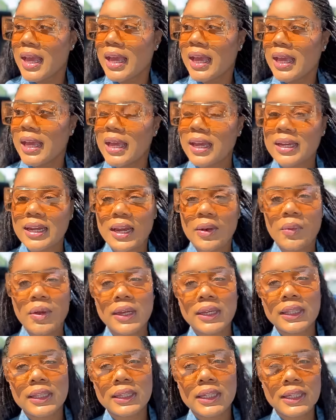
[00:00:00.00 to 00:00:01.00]
and
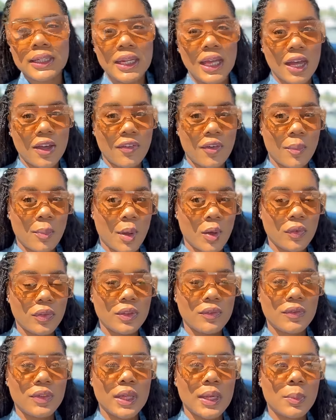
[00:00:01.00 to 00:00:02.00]
ironically enough both
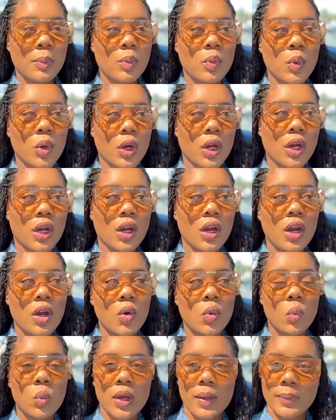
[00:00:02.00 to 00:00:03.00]
of them were
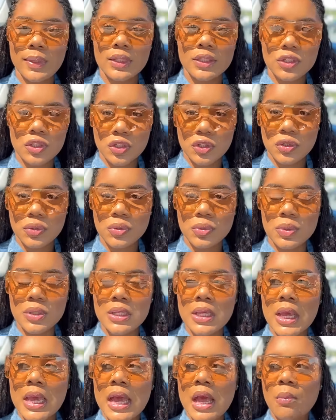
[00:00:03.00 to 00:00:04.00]
women's shoes
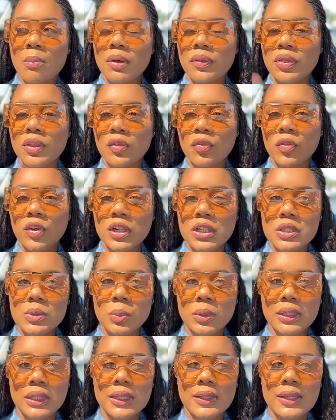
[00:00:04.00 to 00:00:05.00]
but the first
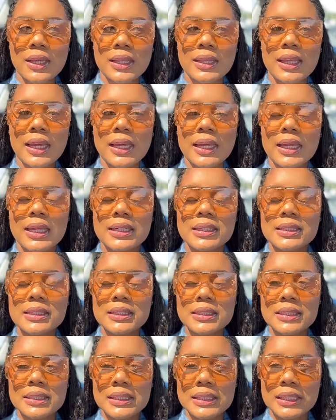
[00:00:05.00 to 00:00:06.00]
one in that like
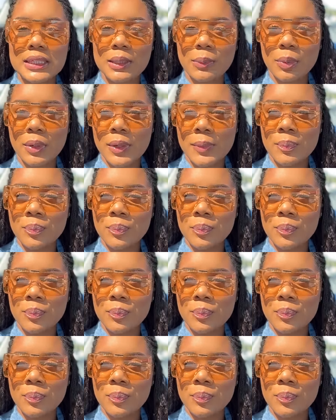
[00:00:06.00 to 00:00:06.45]
deep